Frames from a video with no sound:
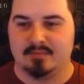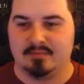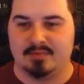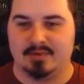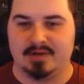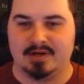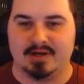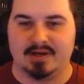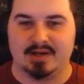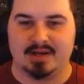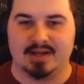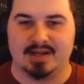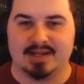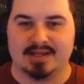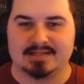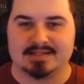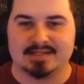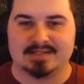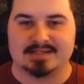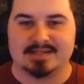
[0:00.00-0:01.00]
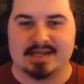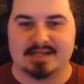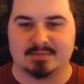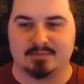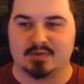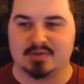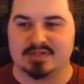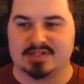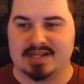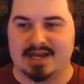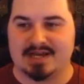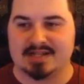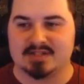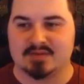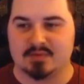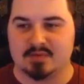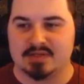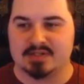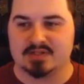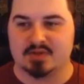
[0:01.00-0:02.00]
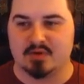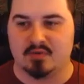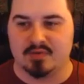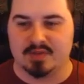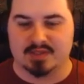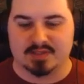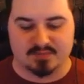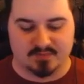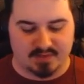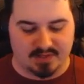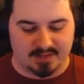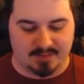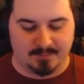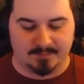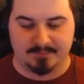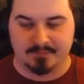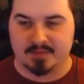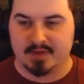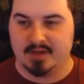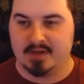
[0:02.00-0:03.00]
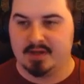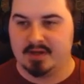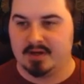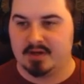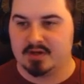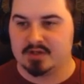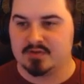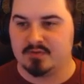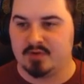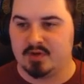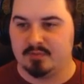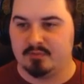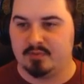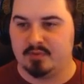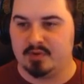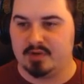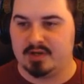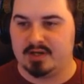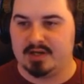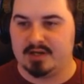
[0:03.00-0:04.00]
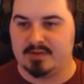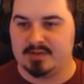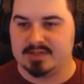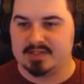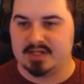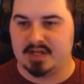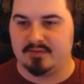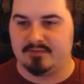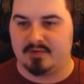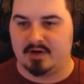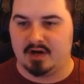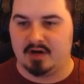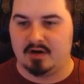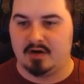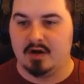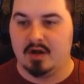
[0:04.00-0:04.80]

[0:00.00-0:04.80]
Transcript: But I guess this has more stats, so we'll just go with this for now. Also, we can put another set of...